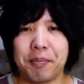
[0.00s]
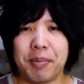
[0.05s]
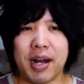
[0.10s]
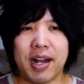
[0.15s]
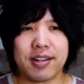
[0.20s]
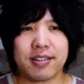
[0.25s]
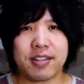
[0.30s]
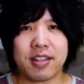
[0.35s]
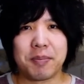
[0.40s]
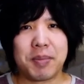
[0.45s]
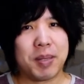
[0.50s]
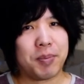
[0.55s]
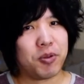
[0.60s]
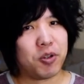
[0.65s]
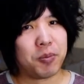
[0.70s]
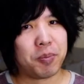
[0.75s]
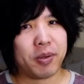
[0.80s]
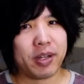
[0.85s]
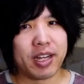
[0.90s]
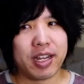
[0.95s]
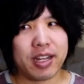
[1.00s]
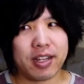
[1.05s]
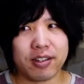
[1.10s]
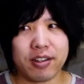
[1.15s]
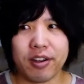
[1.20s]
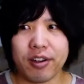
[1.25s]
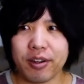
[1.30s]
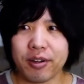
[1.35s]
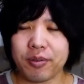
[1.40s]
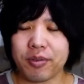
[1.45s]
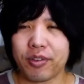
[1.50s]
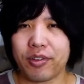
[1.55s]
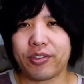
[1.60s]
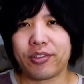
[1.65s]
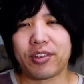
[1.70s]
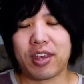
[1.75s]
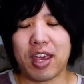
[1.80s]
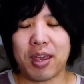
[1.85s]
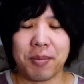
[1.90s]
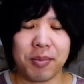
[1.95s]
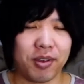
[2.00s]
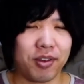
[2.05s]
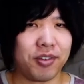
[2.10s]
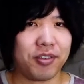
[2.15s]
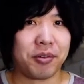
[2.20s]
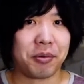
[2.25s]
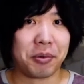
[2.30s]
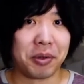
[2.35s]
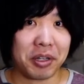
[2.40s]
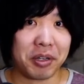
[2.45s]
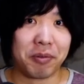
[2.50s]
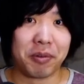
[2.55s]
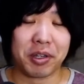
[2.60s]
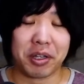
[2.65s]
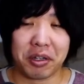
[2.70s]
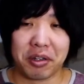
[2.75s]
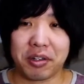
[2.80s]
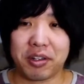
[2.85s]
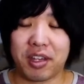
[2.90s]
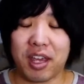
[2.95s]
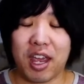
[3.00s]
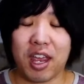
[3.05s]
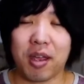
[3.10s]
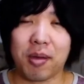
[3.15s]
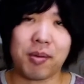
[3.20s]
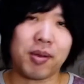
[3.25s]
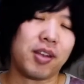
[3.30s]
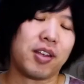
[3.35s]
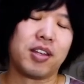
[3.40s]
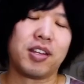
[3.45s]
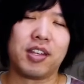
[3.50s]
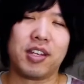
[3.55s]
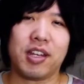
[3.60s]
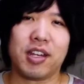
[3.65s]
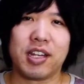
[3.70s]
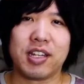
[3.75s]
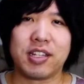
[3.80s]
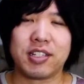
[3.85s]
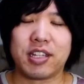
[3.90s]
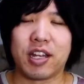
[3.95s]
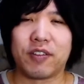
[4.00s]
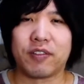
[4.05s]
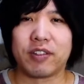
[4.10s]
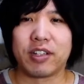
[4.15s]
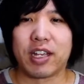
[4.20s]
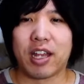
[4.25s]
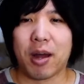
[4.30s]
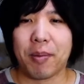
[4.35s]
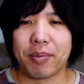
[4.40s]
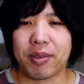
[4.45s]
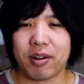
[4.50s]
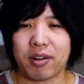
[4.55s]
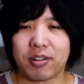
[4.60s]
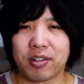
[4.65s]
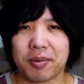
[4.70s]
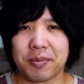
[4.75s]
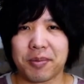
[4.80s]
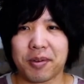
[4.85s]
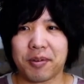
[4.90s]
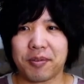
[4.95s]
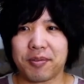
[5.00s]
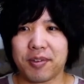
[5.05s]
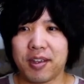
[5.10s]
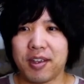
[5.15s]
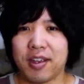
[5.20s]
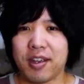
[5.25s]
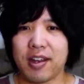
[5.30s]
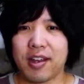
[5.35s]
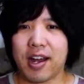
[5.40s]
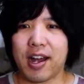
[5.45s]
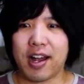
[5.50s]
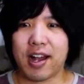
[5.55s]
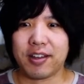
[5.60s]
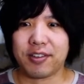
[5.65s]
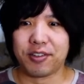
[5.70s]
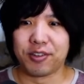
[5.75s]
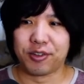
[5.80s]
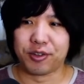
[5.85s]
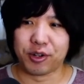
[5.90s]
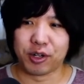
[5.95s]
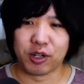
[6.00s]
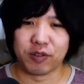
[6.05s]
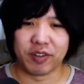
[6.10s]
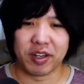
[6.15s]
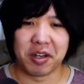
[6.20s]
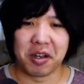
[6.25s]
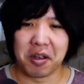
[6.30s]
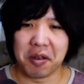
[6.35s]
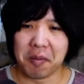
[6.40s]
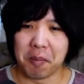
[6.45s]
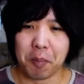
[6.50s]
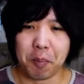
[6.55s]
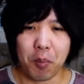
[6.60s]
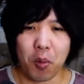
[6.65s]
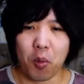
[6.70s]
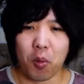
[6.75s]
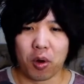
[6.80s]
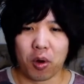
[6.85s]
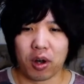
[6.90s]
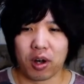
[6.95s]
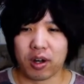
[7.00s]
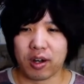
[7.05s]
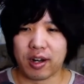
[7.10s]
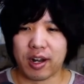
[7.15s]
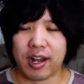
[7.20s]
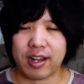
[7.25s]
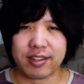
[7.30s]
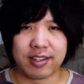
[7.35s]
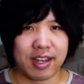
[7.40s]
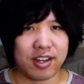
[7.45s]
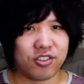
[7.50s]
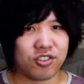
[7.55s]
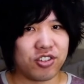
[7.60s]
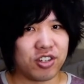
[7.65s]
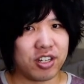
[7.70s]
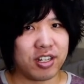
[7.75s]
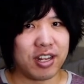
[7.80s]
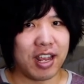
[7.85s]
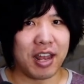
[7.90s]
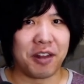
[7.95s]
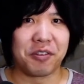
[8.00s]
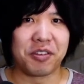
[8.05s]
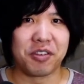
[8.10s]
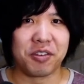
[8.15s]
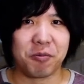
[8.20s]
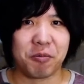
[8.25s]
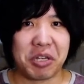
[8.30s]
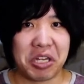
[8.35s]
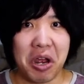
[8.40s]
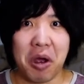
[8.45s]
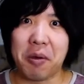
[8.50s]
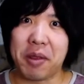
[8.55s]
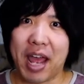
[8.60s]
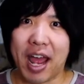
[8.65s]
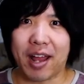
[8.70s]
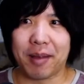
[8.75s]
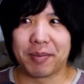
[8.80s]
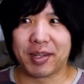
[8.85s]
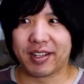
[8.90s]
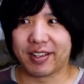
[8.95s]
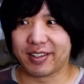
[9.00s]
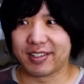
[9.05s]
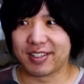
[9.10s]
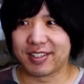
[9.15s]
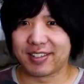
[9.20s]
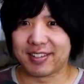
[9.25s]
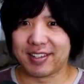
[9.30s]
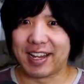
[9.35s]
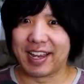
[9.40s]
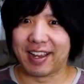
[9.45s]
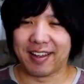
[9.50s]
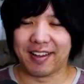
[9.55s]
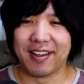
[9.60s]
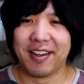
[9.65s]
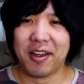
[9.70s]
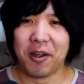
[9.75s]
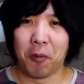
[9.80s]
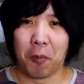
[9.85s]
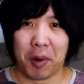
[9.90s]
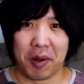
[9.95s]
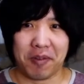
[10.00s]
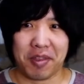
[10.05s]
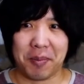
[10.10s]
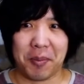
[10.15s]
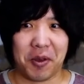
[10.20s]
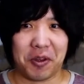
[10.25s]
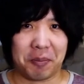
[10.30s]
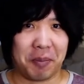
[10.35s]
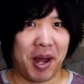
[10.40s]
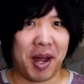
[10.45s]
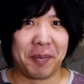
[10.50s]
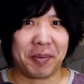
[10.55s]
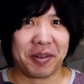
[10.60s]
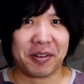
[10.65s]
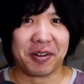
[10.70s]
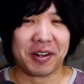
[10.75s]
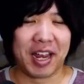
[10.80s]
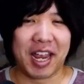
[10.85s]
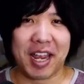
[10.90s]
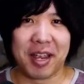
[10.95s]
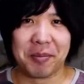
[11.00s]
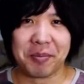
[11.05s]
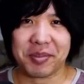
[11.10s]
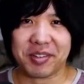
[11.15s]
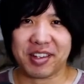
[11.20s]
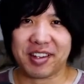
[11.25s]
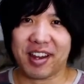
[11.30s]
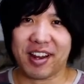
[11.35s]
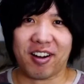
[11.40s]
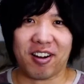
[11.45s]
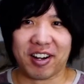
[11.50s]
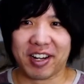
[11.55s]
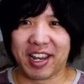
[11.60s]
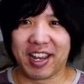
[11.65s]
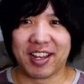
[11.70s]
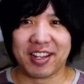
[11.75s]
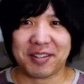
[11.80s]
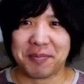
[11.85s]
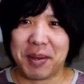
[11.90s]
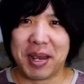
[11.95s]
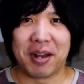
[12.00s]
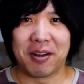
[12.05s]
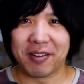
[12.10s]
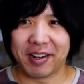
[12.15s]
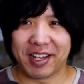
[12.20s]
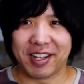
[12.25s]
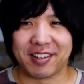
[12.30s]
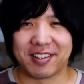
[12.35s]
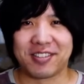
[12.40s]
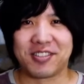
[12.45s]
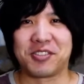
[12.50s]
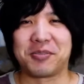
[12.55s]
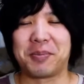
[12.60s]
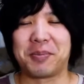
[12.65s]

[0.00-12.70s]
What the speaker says: But the people who play it know this game is a really, really good game. It's definitely up there in terms of deserving more attention, and we know that because it's like one of the most popular games at arcades period in